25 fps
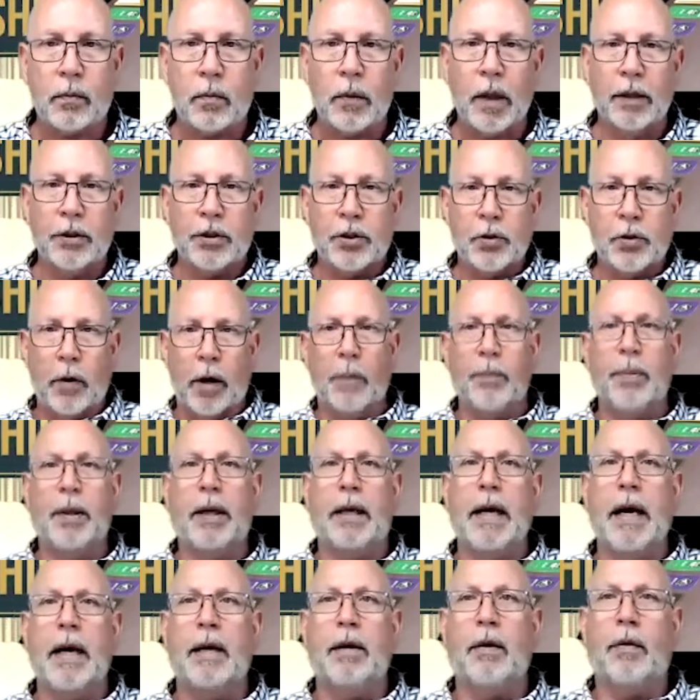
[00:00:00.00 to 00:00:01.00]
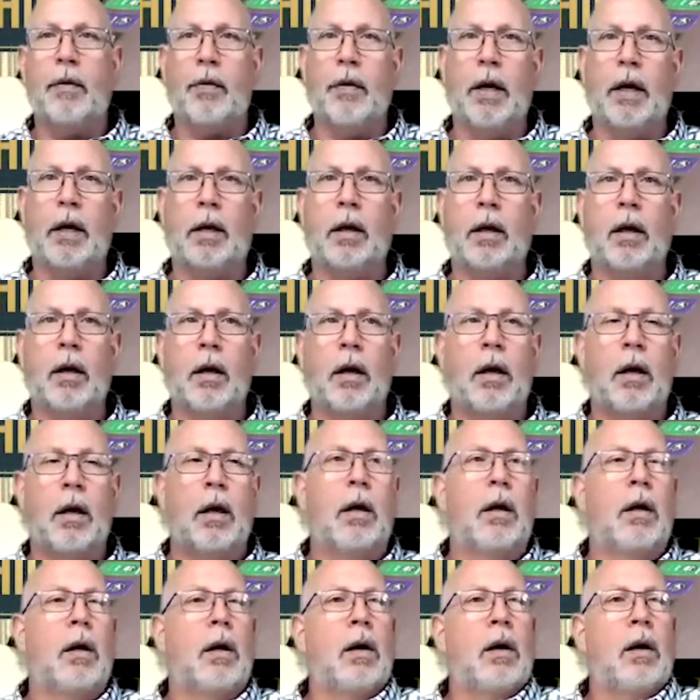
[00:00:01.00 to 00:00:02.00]
And so I began to think,
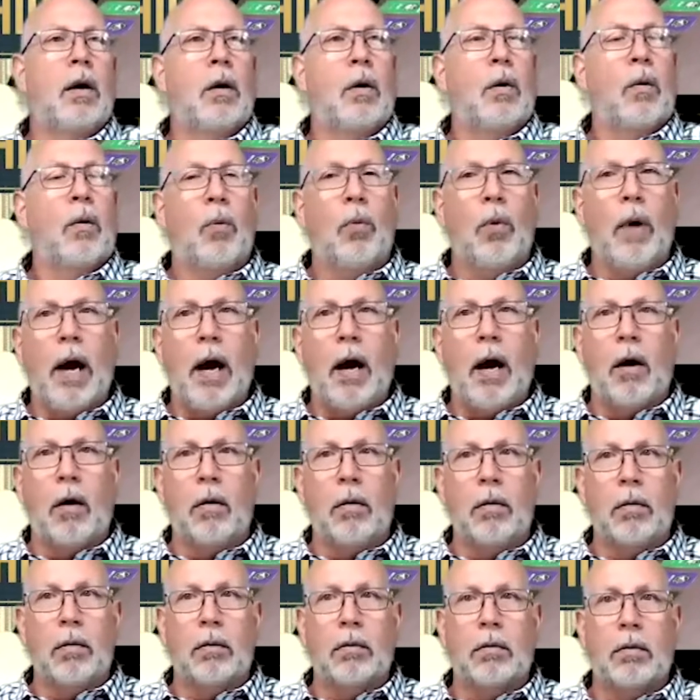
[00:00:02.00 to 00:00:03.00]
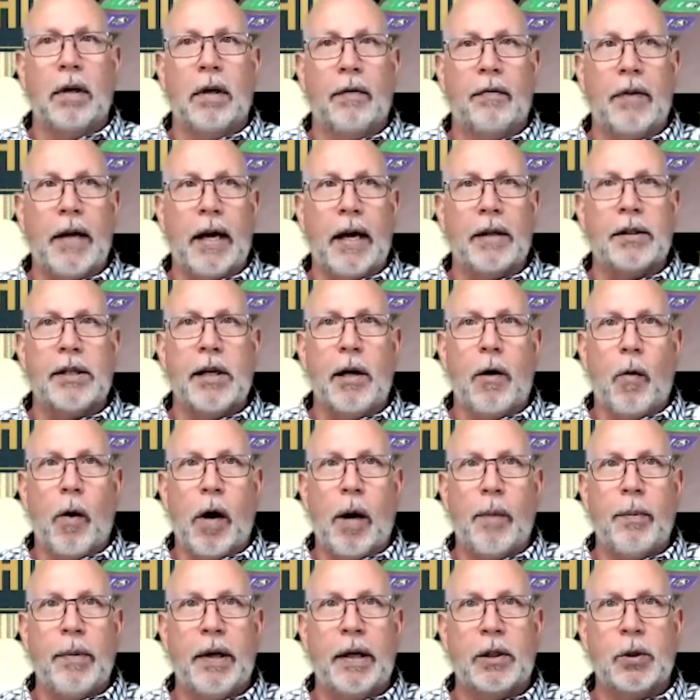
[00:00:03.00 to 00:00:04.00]
wow, if that's how
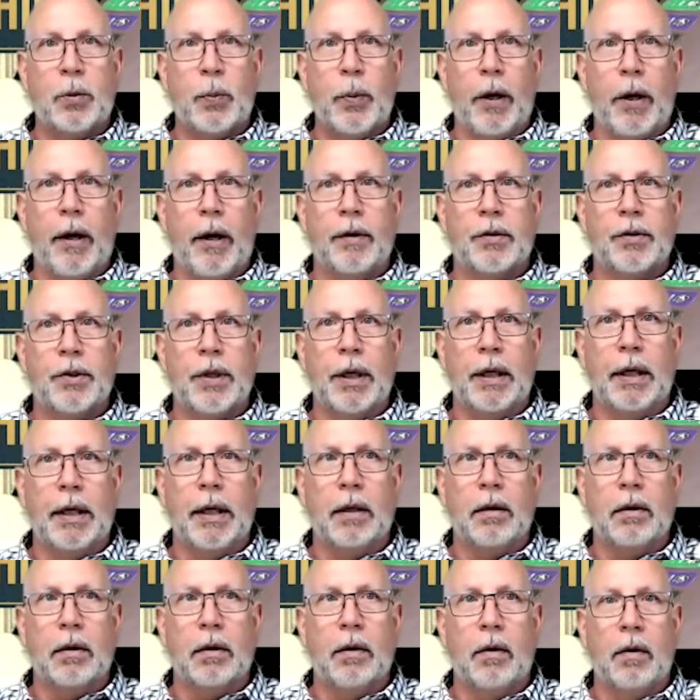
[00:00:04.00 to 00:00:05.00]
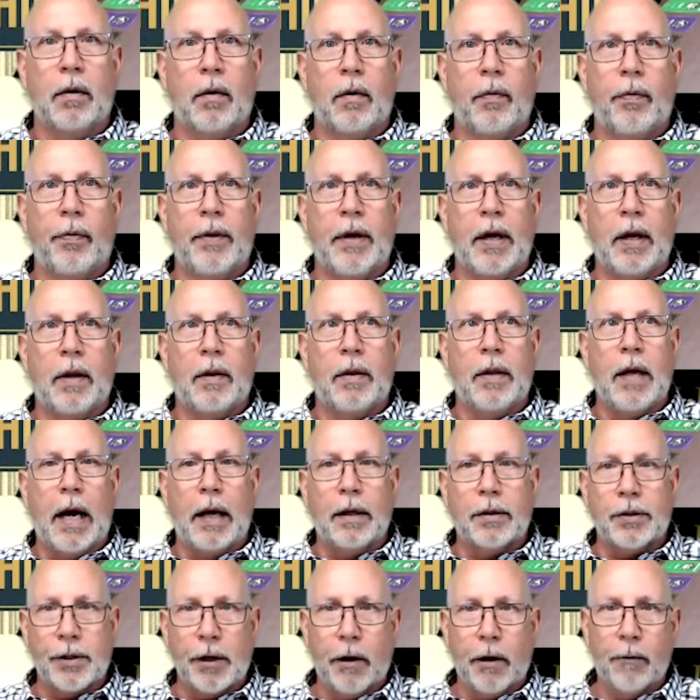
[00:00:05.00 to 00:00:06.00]
I'm experiencing it, then
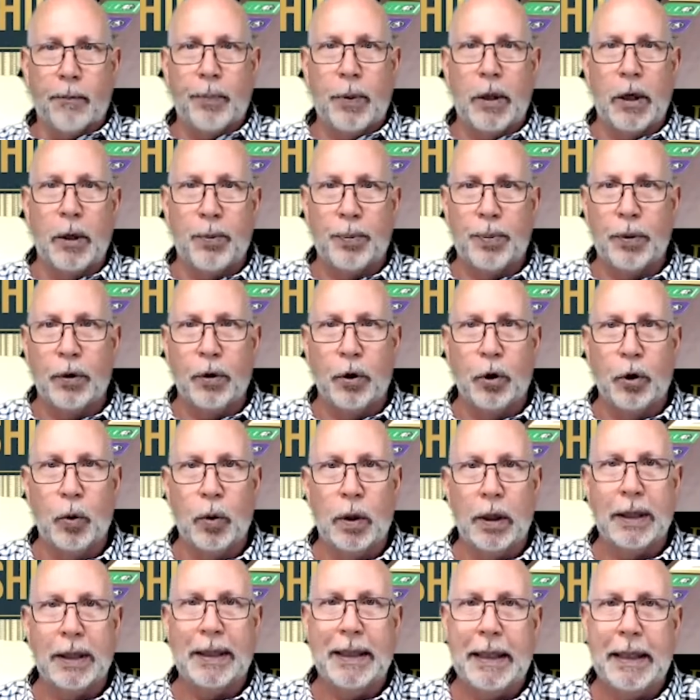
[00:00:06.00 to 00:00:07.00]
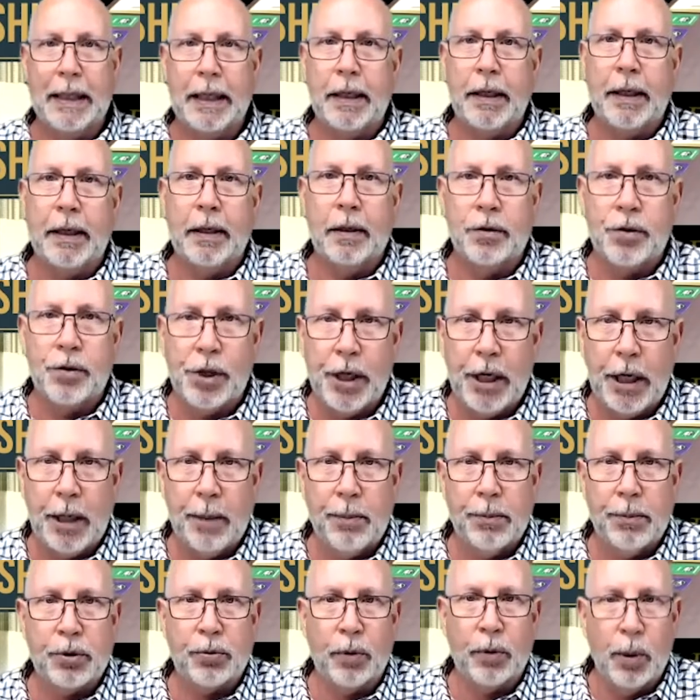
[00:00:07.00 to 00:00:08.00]
that's how people who are leading
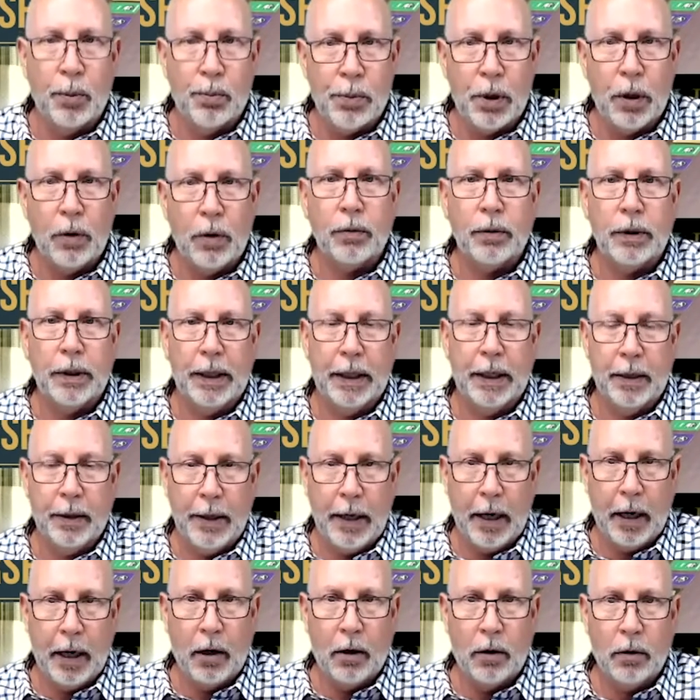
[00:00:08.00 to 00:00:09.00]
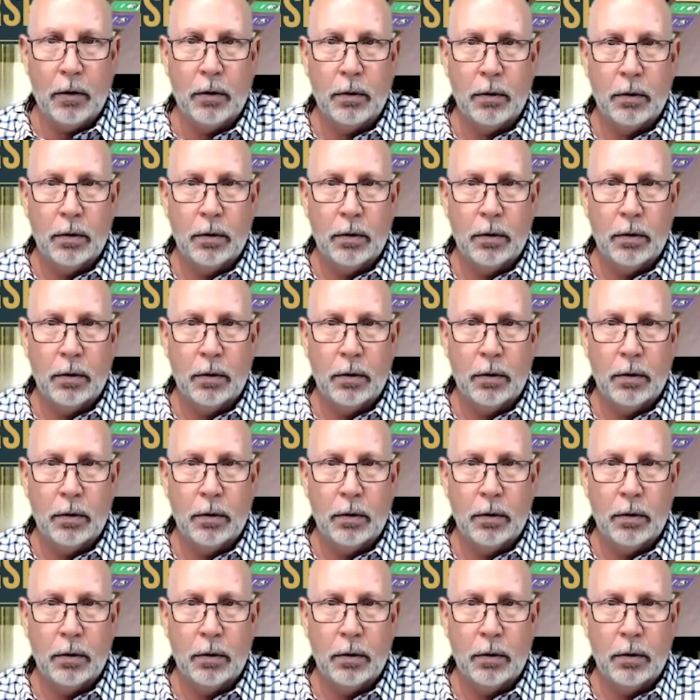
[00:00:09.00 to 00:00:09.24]
teams remotely now,